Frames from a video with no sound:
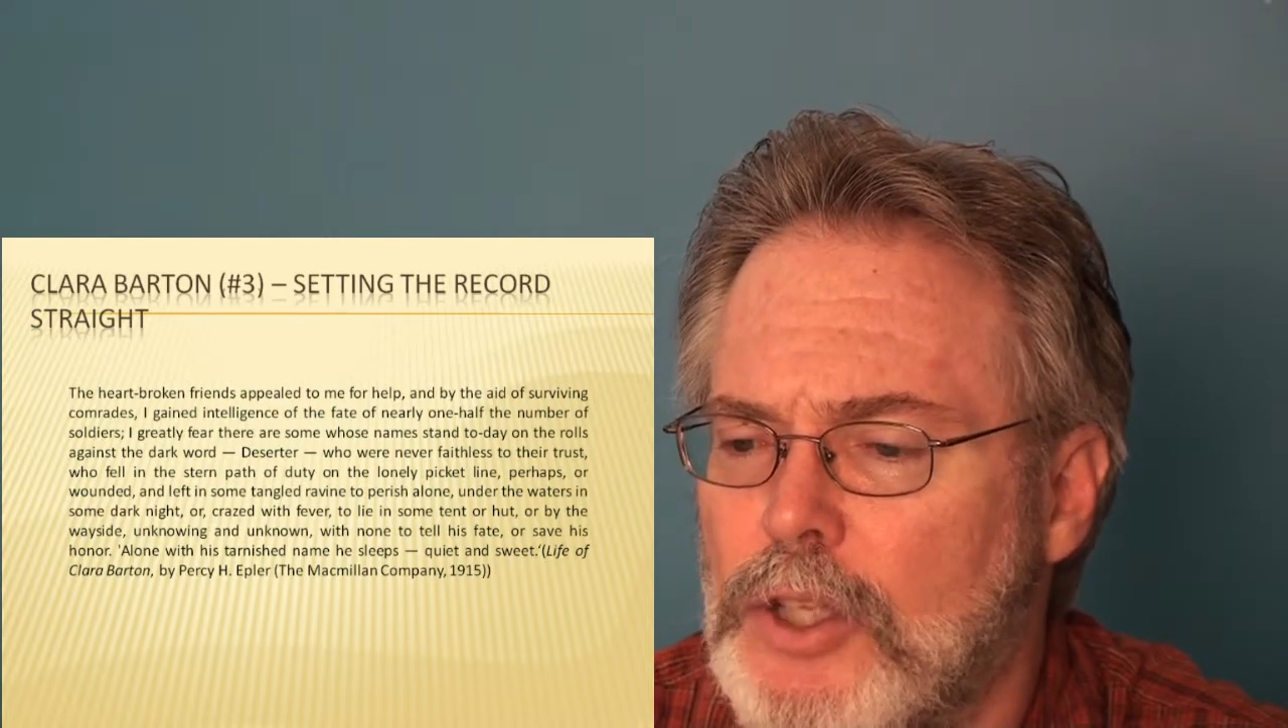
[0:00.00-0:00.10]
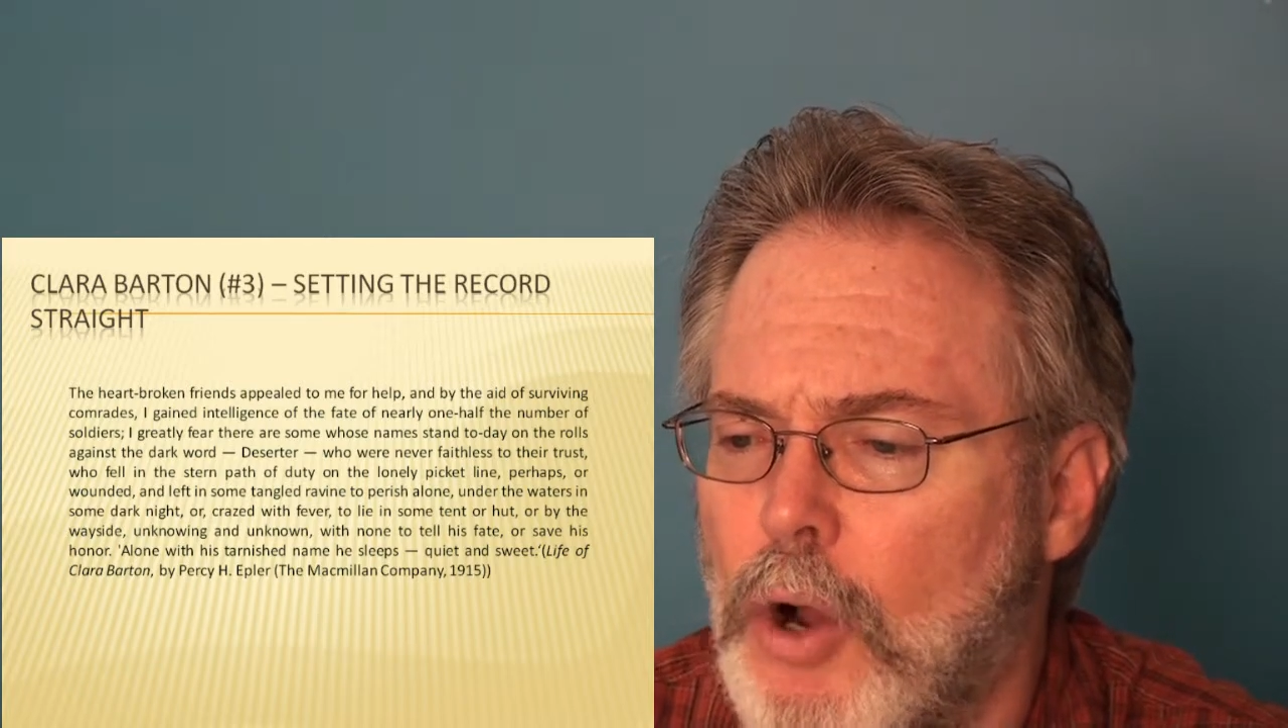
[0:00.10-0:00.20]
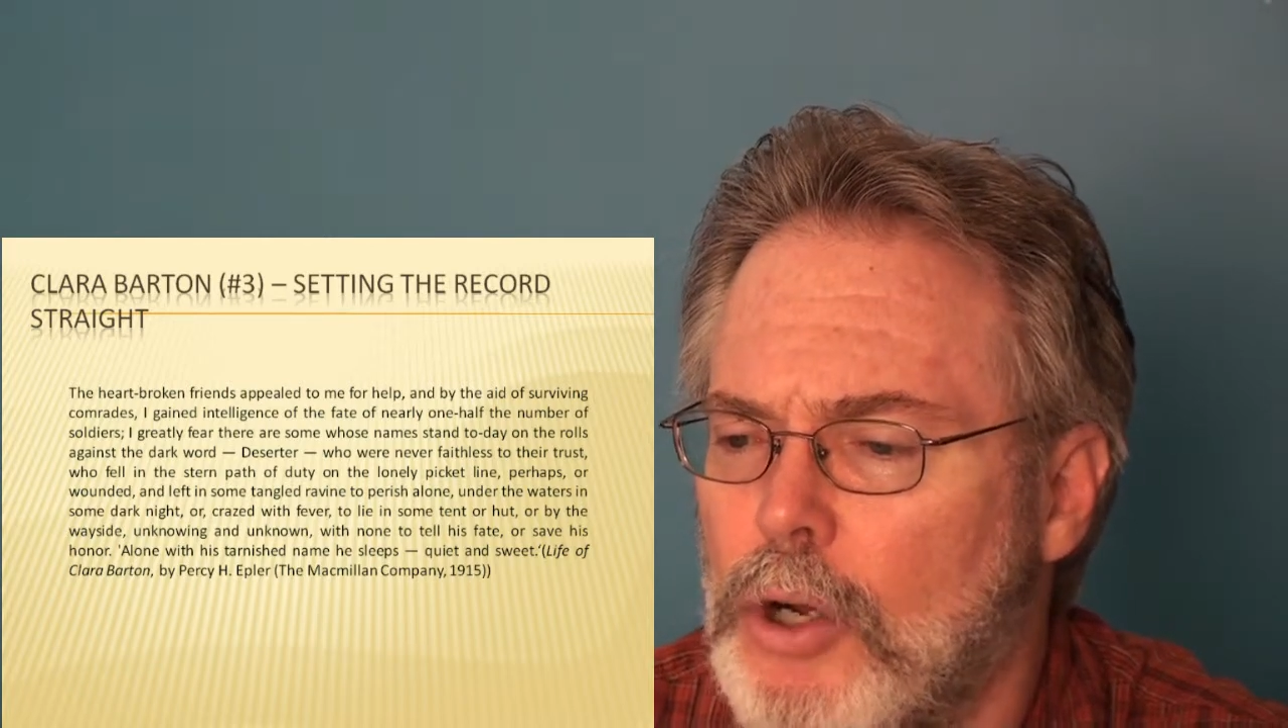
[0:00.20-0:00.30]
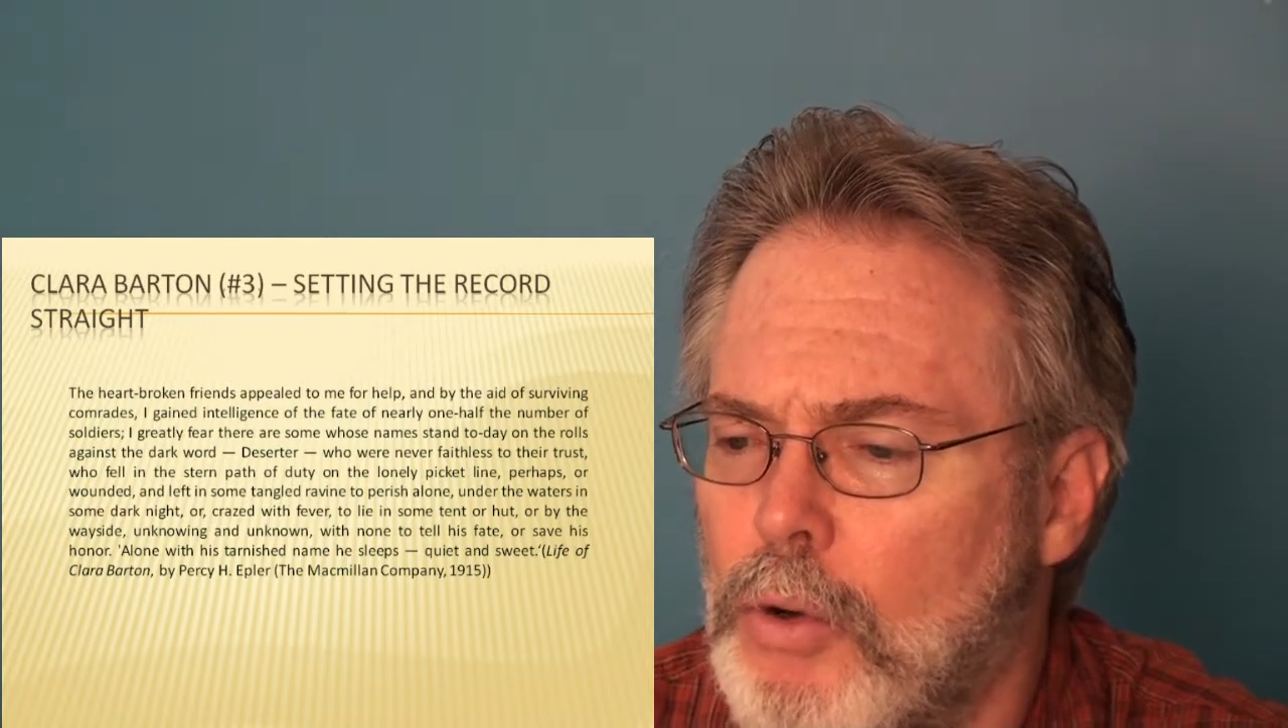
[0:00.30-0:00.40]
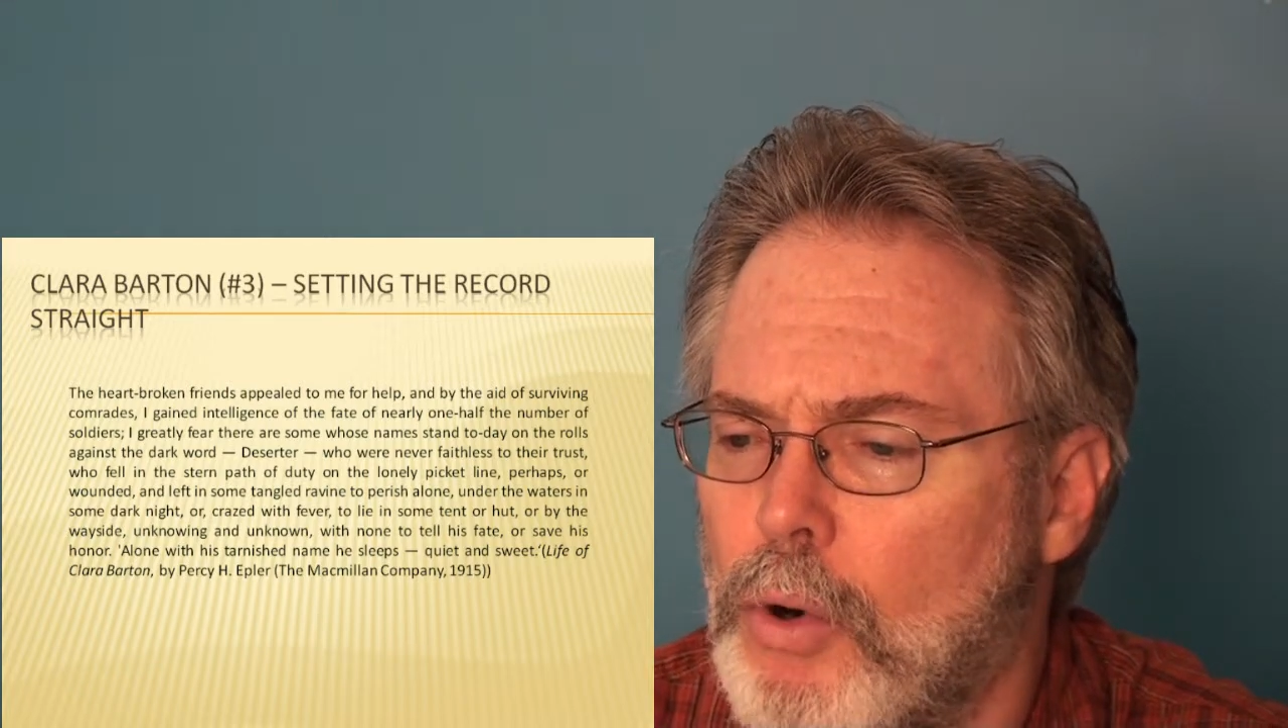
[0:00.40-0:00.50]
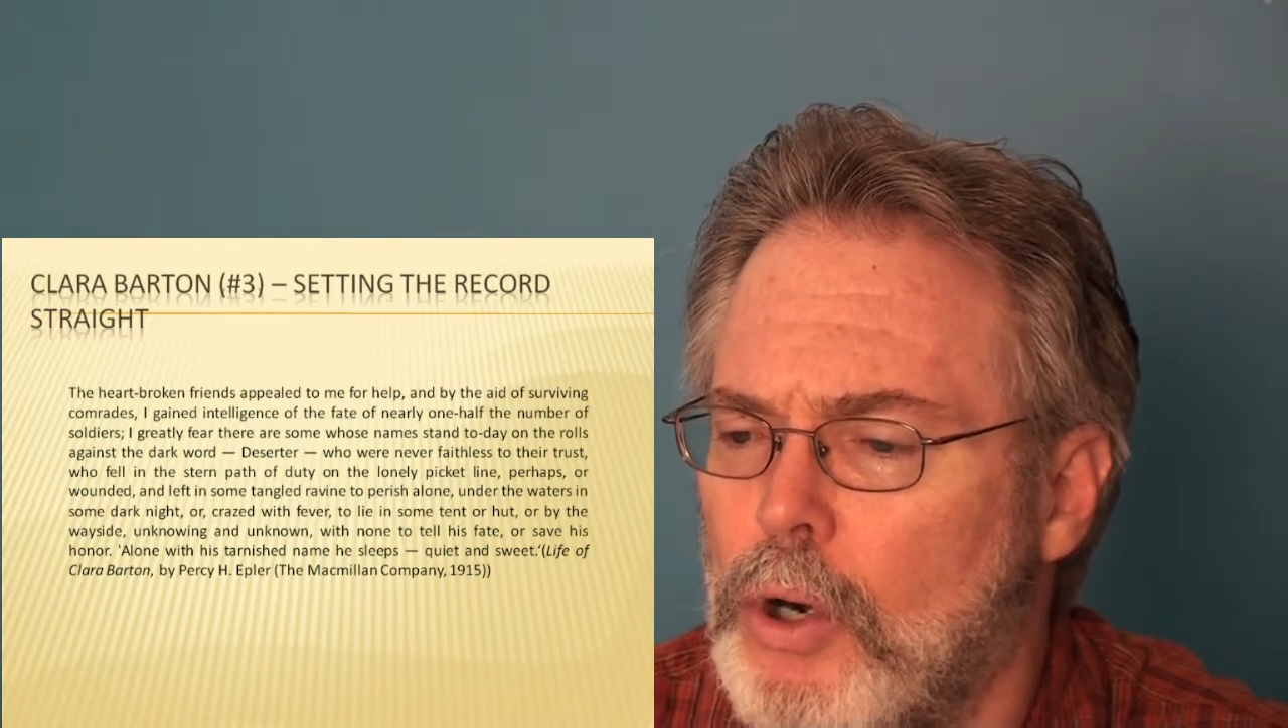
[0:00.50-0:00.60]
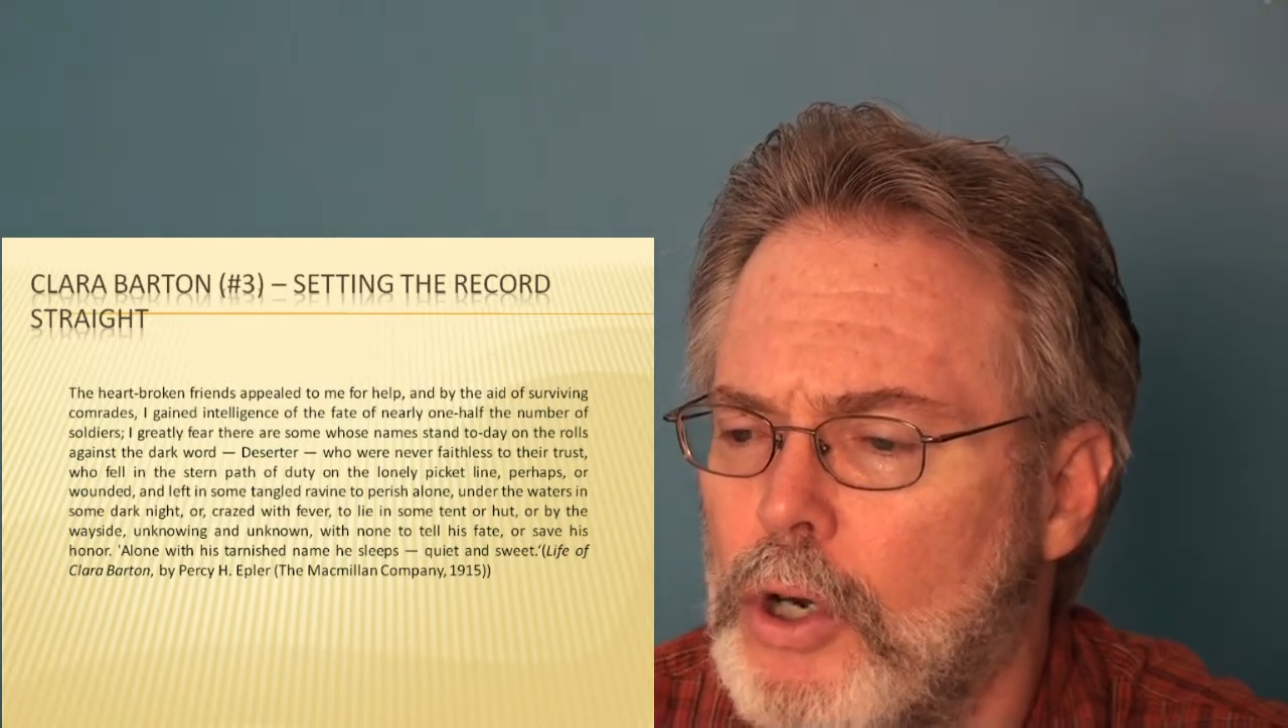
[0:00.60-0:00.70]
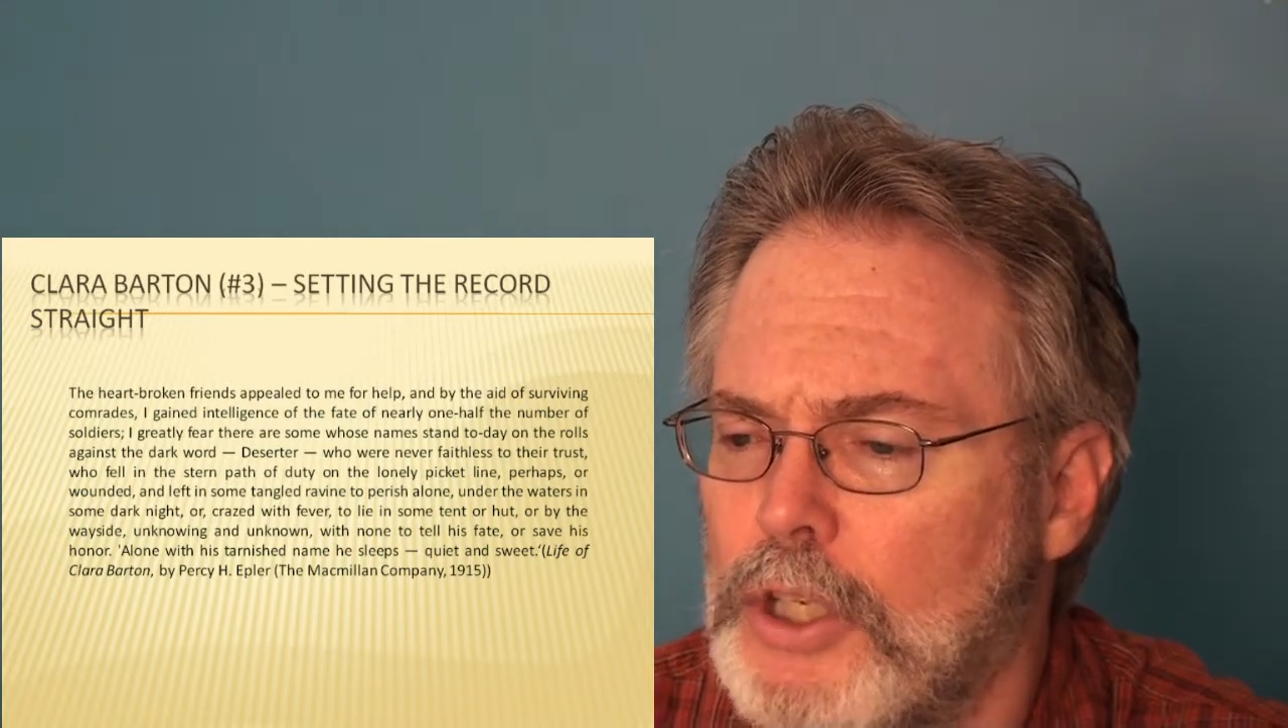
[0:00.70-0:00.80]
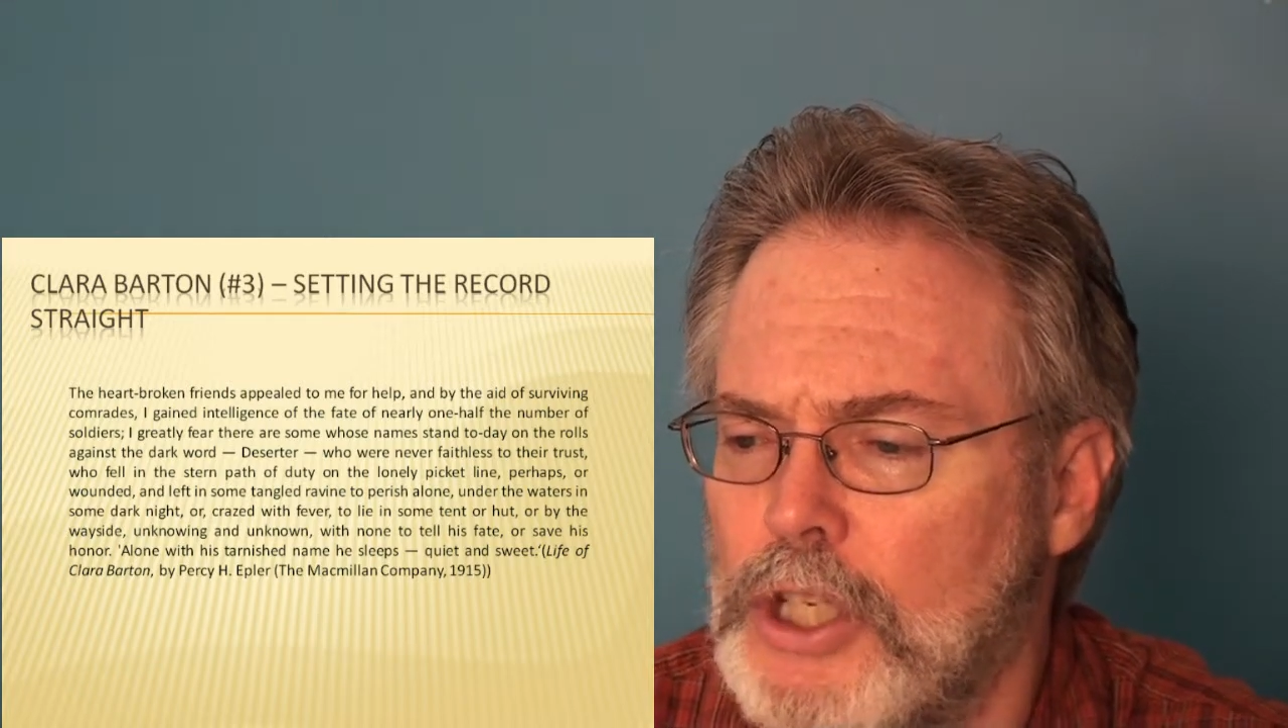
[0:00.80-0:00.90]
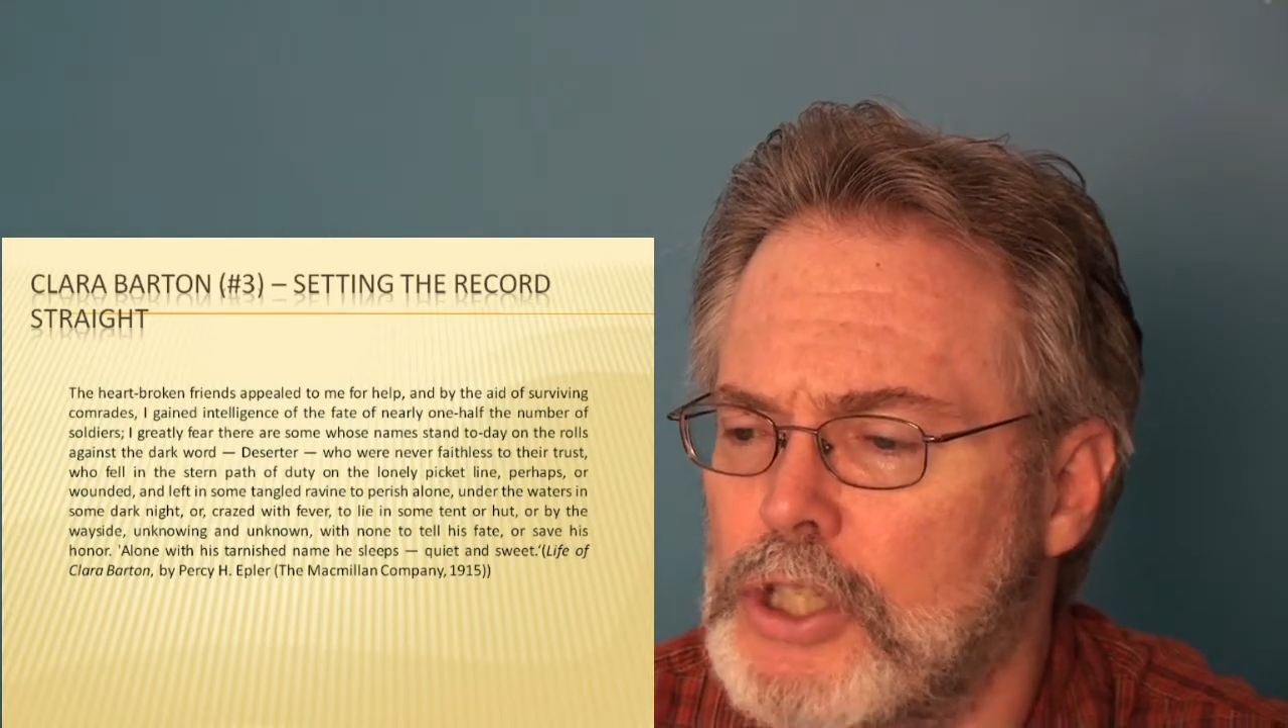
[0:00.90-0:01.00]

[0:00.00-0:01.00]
dark word,